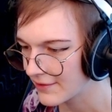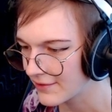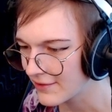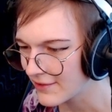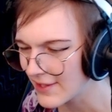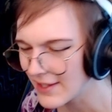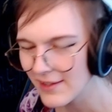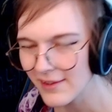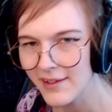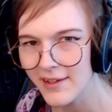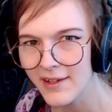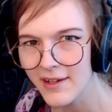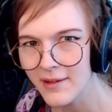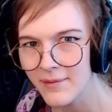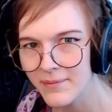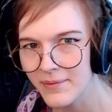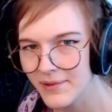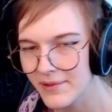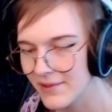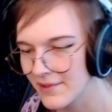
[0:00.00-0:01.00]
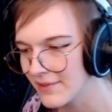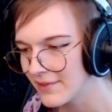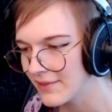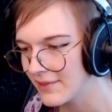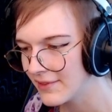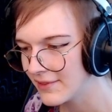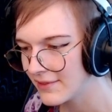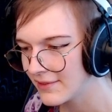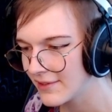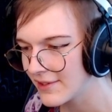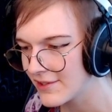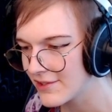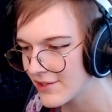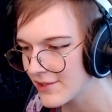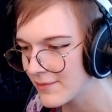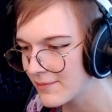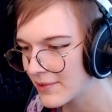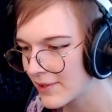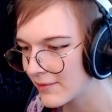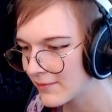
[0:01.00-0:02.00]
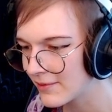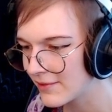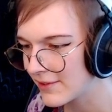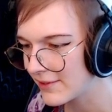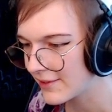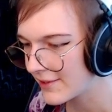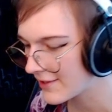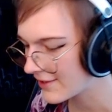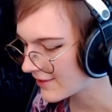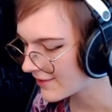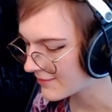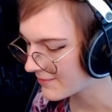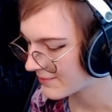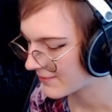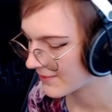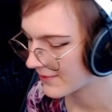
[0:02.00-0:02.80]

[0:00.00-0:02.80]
they line up? They should probably line up.